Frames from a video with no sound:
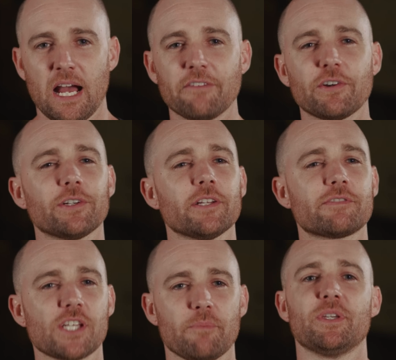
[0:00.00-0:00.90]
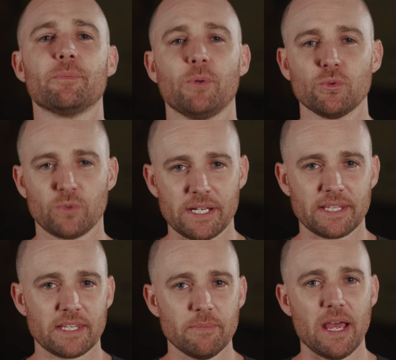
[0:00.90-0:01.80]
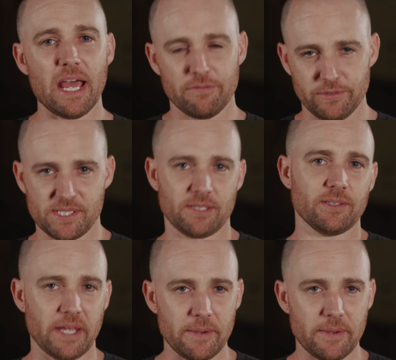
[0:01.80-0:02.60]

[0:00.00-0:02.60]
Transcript: I've heard of some people running them every single day.